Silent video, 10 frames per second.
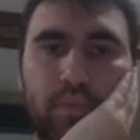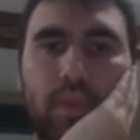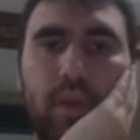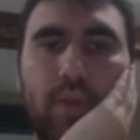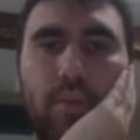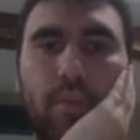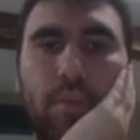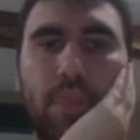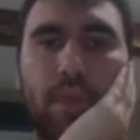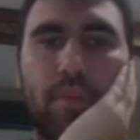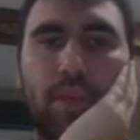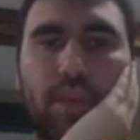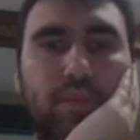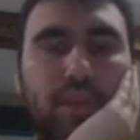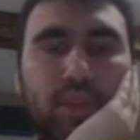Yeah, but
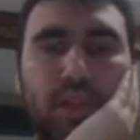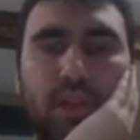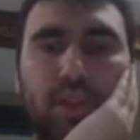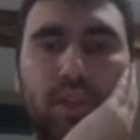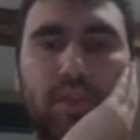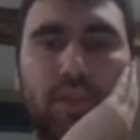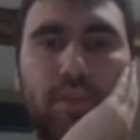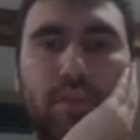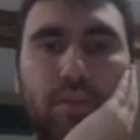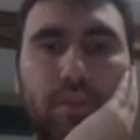this makes a lot of sense for them.